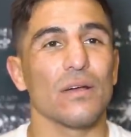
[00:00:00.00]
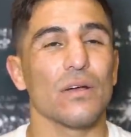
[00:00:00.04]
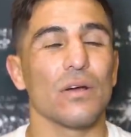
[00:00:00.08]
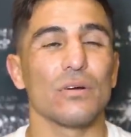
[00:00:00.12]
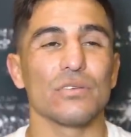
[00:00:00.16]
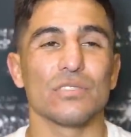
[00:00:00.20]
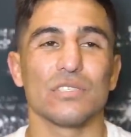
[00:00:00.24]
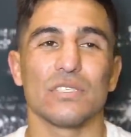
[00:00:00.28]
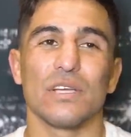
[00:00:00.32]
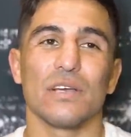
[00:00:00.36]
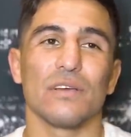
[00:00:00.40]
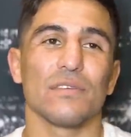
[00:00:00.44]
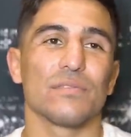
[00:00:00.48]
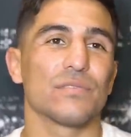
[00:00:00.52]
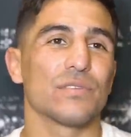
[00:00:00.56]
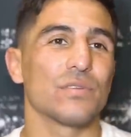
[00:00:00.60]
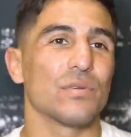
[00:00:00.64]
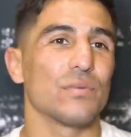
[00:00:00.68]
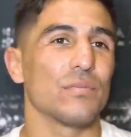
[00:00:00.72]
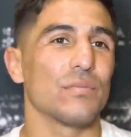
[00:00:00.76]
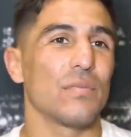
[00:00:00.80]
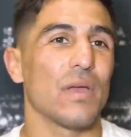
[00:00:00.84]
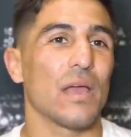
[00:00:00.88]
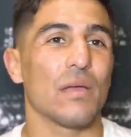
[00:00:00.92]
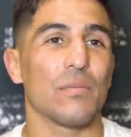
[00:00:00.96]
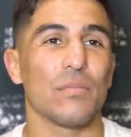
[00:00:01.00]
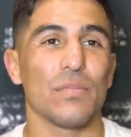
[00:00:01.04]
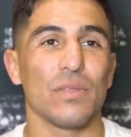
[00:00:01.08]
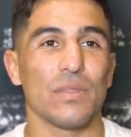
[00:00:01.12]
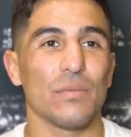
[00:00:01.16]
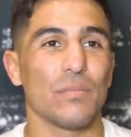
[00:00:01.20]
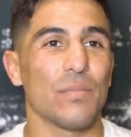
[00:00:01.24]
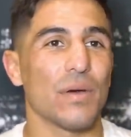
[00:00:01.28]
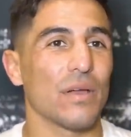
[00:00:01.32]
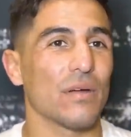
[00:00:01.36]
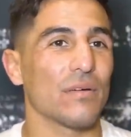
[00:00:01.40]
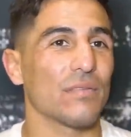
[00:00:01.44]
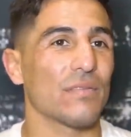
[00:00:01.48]
Coach Gift to make me
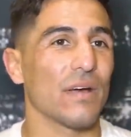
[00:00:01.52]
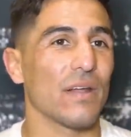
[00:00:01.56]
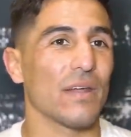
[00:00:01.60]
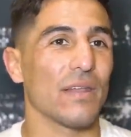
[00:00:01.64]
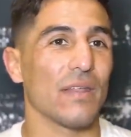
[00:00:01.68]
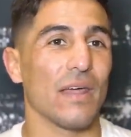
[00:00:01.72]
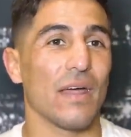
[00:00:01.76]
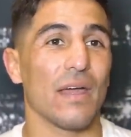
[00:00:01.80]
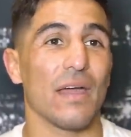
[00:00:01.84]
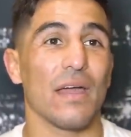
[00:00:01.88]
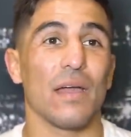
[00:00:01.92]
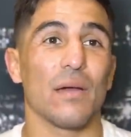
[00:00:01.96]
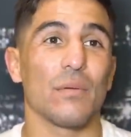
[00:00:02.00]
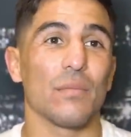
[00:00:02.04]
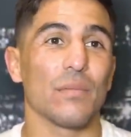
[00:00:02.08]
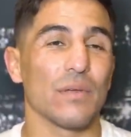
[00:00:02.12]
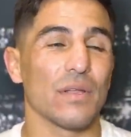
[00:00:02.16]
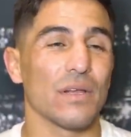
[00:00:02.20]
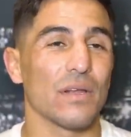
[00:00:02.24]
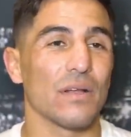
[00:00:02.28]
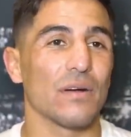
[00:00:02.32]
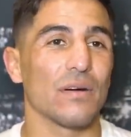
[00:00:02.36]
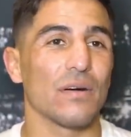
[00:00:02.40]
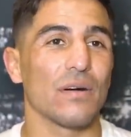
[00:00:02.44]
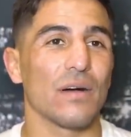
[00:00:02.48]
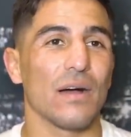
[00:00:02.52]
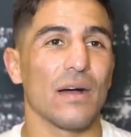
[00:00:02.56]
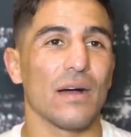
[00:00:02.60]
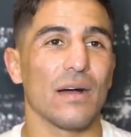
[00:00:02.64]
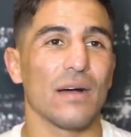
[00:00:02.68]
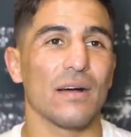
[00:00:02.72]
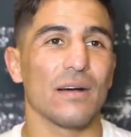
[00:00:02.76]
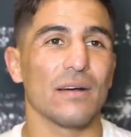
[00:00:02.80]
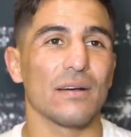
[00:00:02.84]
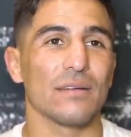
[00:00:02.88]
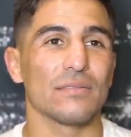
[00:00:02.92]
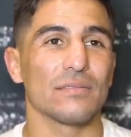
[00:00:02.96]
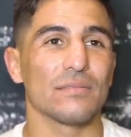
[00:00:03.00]
the better fighter that I am. You
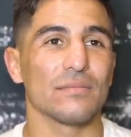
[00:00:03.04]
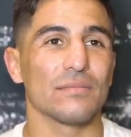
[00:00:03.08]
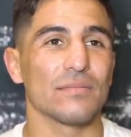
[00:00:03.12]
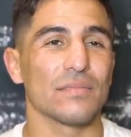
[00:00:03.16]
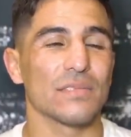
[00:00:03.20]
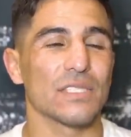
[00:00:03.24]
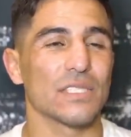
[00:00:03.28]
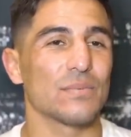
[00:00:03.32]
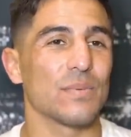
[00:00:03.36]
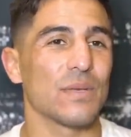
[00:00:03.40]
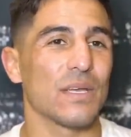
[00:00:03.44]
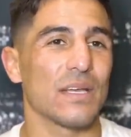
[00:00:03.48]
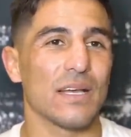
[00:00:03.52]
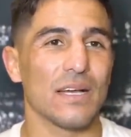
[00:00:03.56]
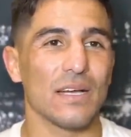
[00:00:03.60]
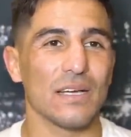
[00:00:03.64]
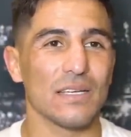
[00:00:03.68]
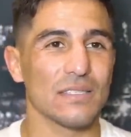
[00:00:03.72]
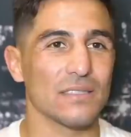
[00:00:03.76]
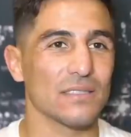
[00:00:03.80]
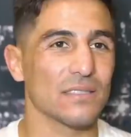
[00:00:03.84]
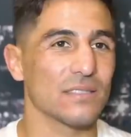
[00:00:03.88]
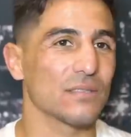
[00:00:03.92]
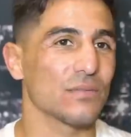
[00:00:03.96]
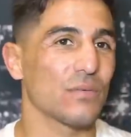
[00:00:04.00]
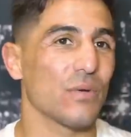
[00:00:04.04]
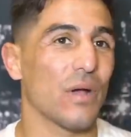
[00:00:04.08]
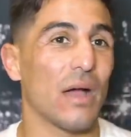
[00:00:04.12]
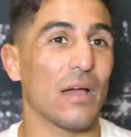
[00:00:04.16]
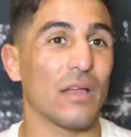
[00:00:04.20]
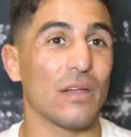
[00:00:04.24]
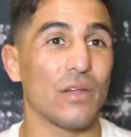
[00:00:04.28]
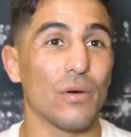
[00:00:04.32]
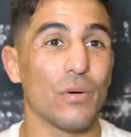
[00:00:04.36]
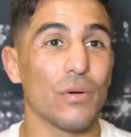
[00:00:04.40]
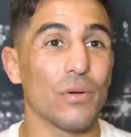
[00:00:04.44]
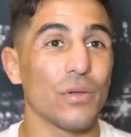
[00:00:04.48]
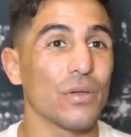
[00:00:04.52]
know, just because
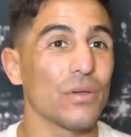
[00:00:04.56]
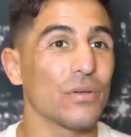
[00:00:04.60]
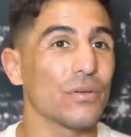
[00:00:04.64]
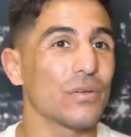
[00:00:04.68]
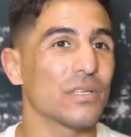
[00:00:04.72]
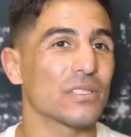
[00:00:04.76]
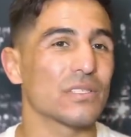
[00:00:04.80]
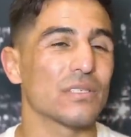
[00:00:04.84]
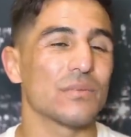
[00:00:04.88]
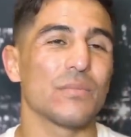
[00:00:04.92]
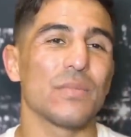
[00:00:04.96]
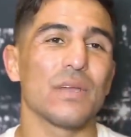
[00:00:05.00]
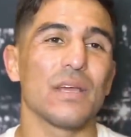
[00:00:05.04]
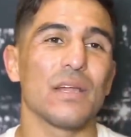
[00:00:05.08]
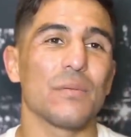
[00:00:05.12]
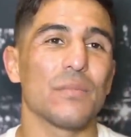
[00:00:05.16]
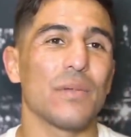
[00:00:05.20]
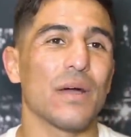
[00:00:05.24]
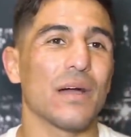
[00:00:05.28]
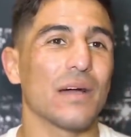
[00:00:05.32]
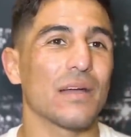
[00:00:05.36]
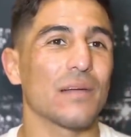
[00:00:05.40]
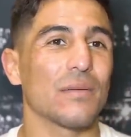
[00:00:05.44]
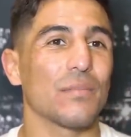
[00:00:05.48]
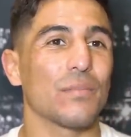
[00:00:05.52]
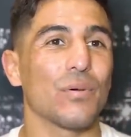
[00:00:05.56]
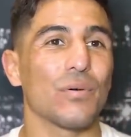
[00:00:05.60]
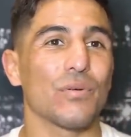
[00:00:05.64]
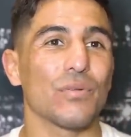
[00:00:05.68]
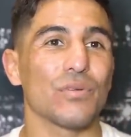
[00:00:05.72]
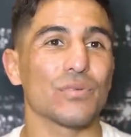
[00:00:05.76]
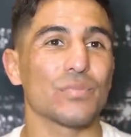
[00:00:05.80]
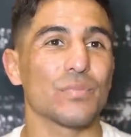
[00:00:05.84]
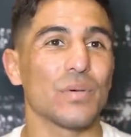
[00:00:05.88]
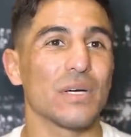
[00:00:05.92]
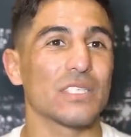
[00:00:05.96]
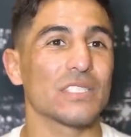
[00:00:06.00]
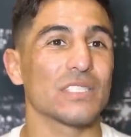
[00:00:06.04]
I know you doesn't mean I'm not gonna pull
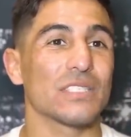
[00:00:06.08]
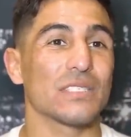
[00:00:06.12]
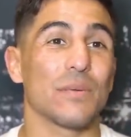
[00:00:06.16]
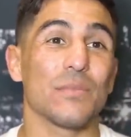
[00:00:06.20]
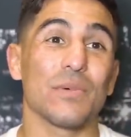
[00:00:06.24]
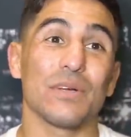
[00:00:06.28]
those punches.